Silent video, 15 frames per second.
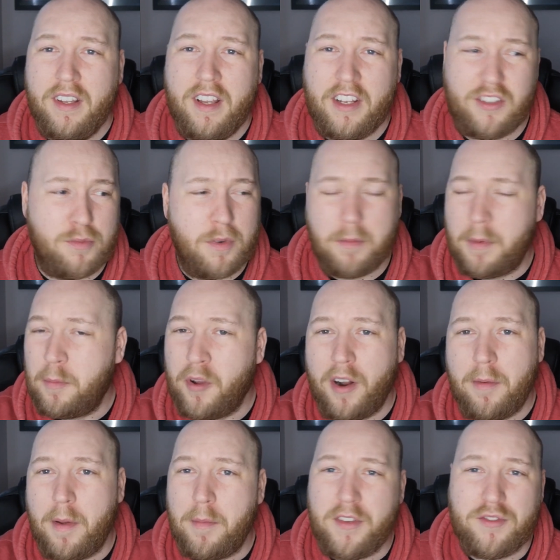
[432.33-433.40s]
I just wanted to be put out
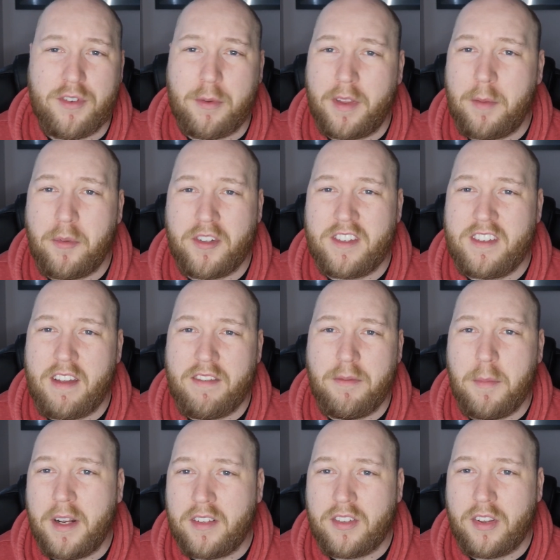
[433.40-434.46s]
my misery when they put 7
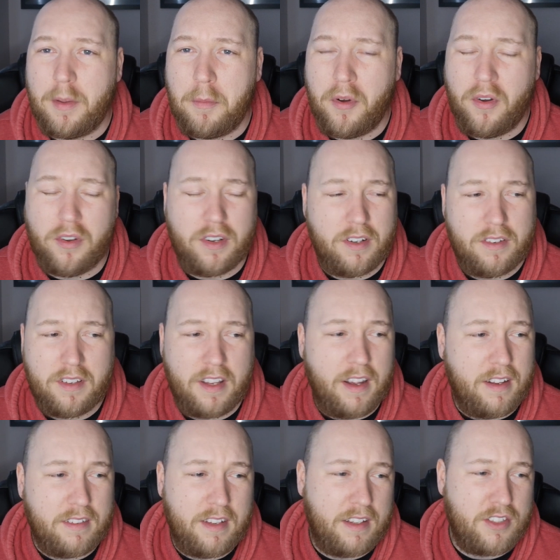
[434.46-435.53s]
minutes on the board.
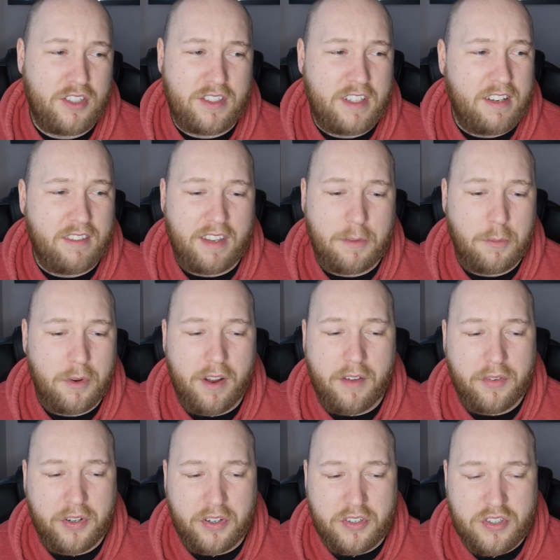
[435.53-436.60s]
I just didn't think we were
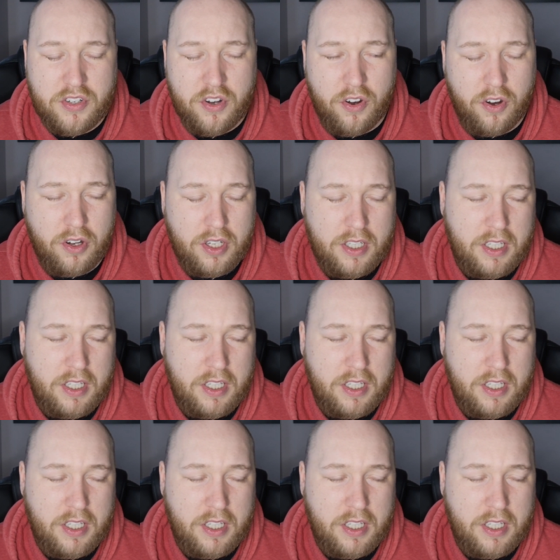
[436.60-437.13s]
ever going to score.